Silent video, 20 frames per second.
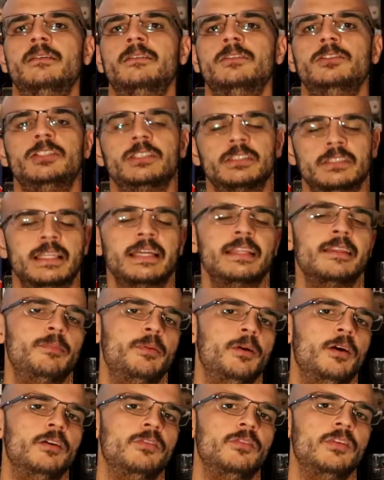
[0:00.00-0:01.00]
Just let the
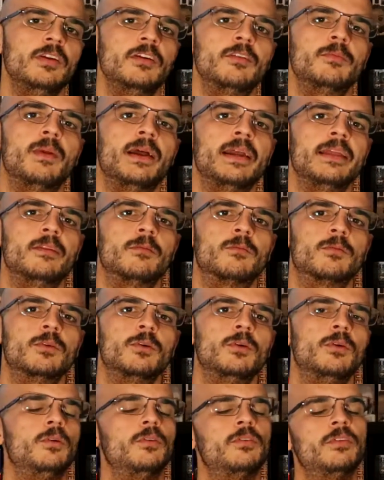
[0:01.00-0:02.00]
person explain the
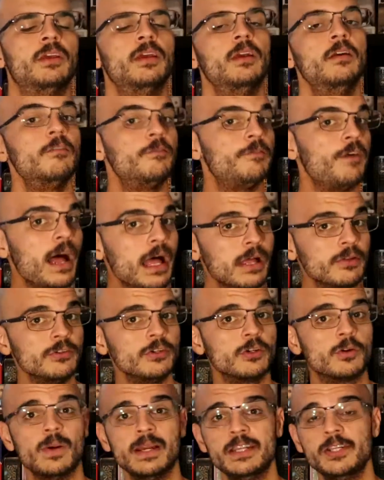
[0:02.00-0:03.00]
rules. File your
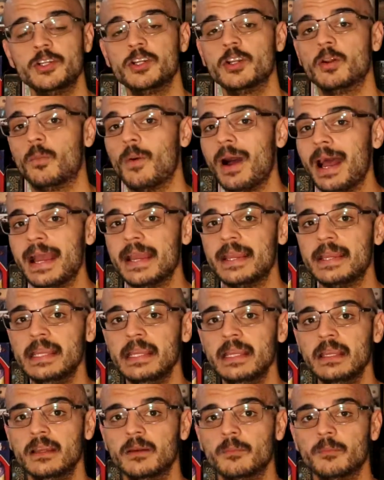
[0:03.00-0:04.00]
question
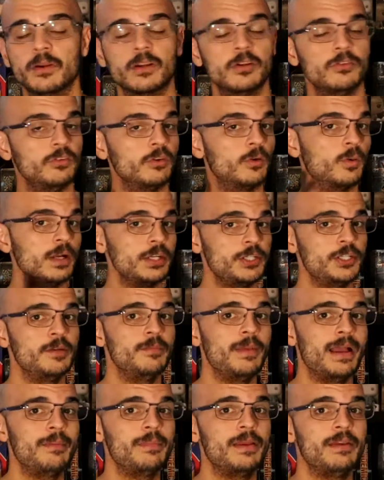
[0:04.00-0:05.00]
away, because your question
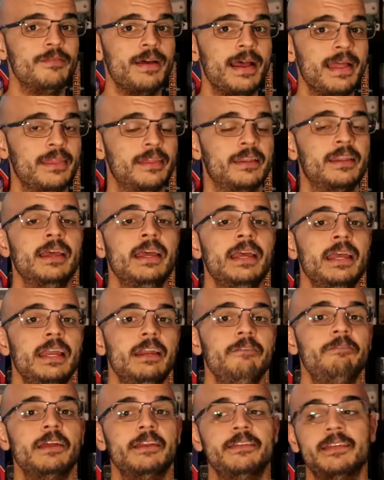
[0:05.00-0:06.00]
may be valid.
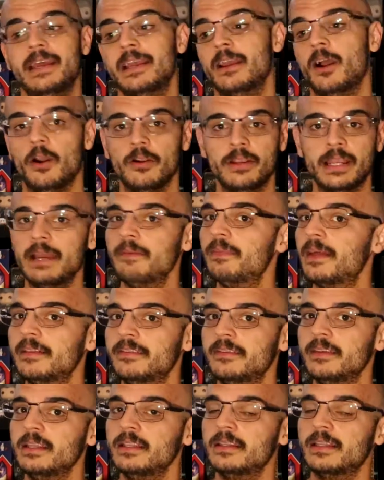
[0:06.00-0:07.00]
If they say, okay, that's
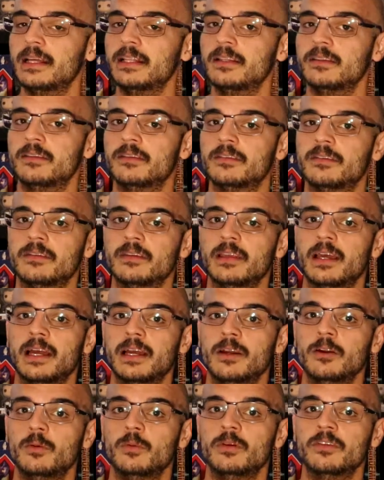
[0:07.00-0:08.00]
it, that's
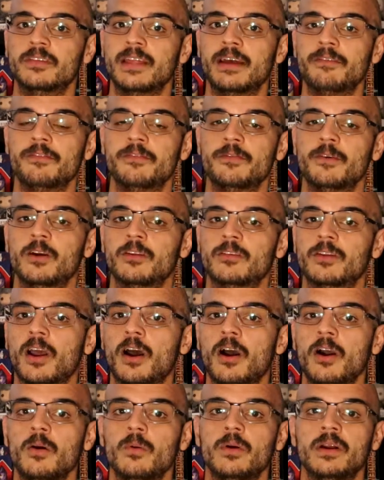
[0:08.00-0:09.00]
who wants to have a first
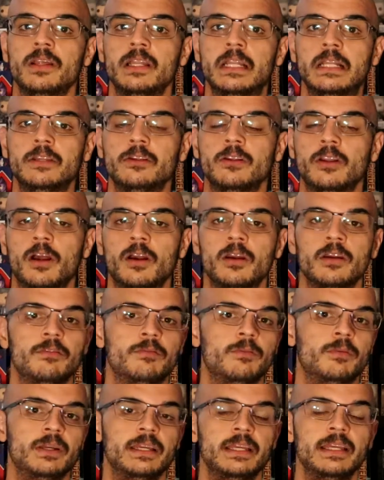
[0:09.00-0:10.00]
go, and you know,
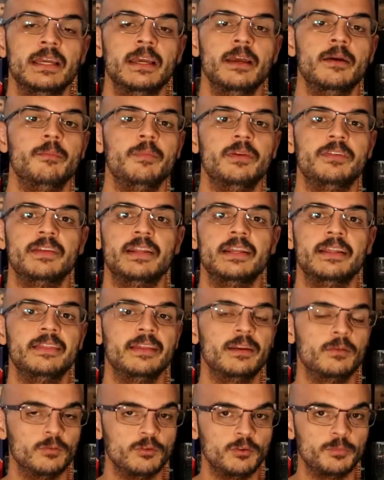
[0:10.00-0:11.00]
if we miss
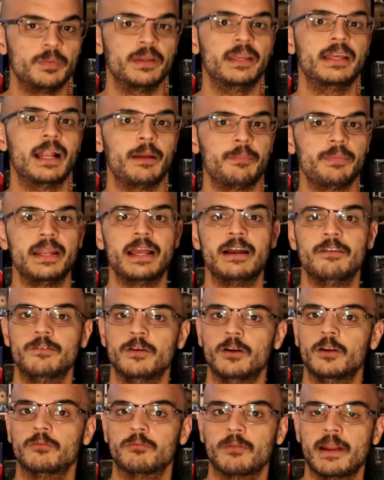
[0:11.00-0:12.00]
anything, we'll just pick it up in our
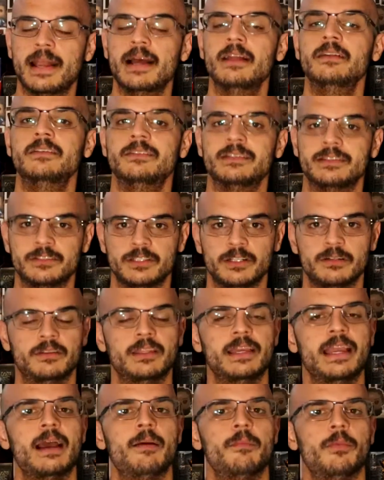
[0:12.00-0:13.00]
first round, because that's
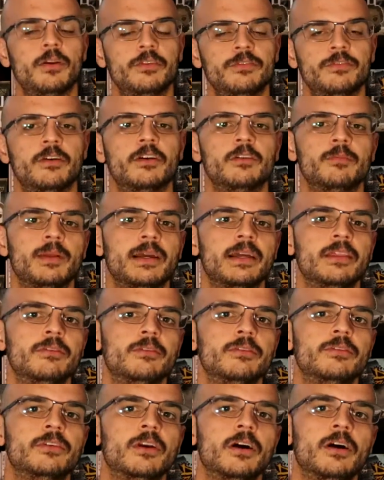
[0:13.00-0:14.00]
generally how most first
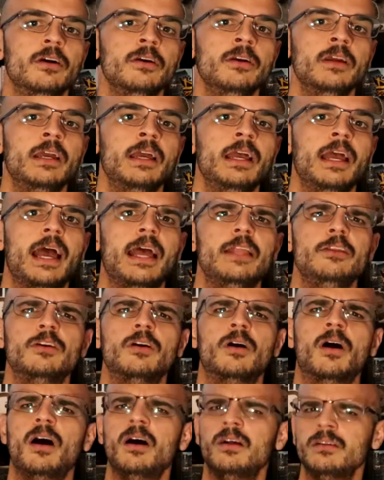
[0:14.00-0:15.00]
playthroughs go. And you
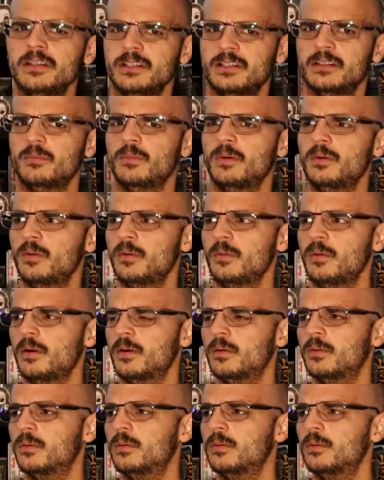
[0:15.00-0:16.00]
go, hold on,
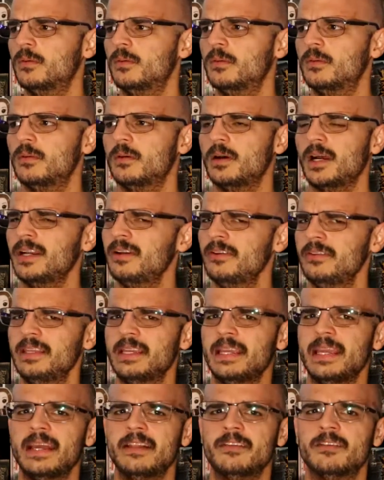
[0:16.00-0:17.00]
whoa, I don't think
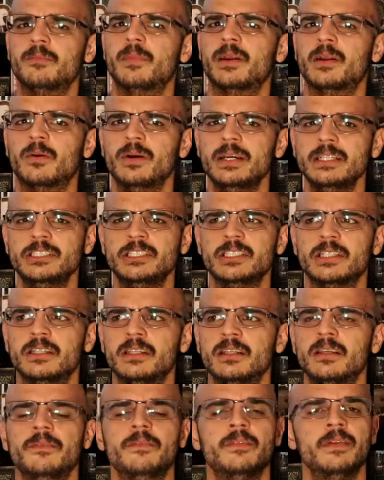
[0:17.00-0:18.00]
you answered my question.
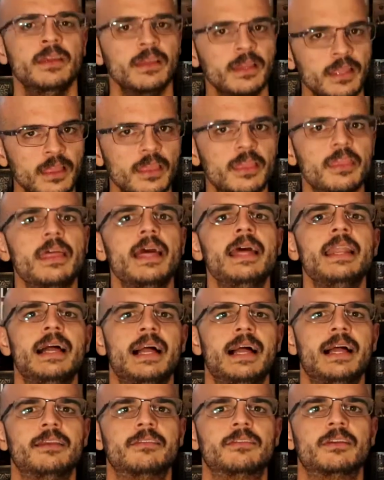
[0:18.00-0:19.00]
Then
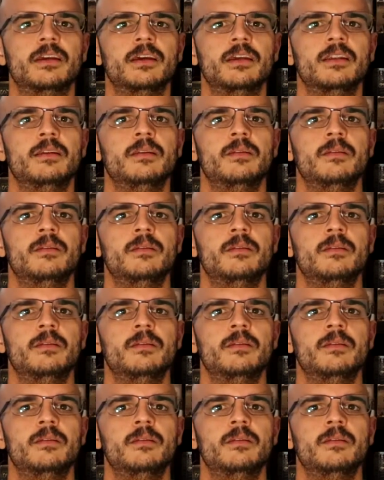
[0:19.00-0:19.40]
ask it.